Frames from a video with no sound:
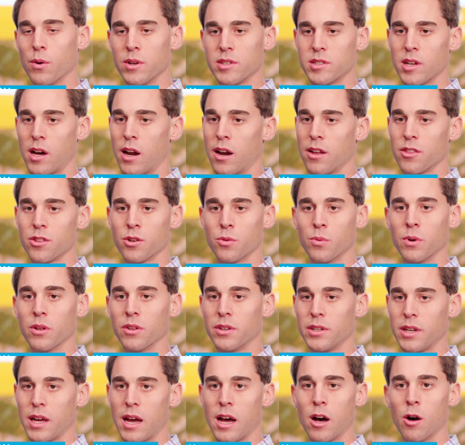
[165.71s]
always on it. They're
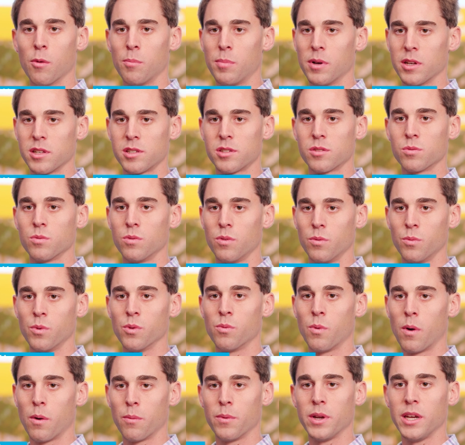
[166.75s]
willing to help us
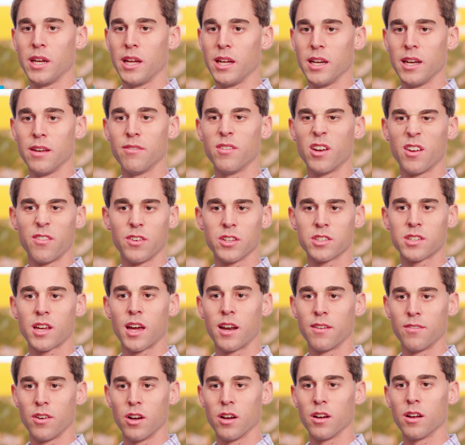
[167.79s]
with what we need, even if it's
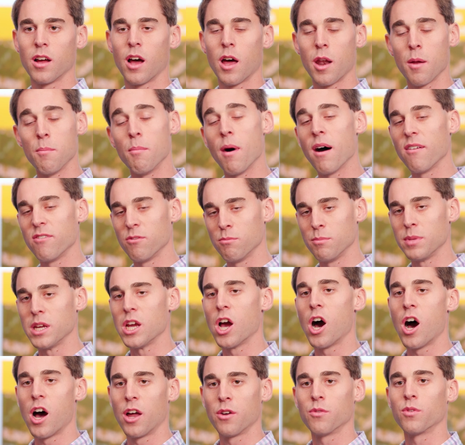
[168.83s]
kind of an above and
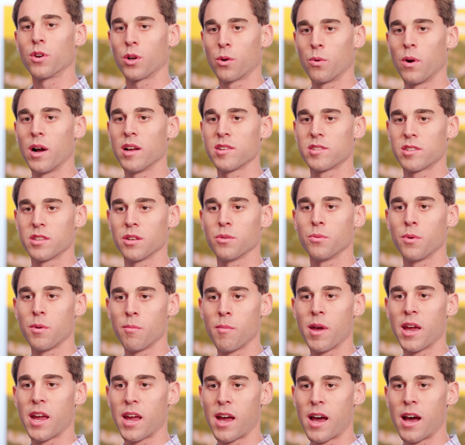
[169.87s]
beyond request that we
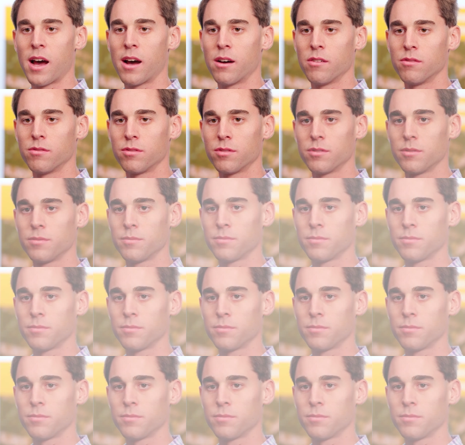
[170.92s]
may have.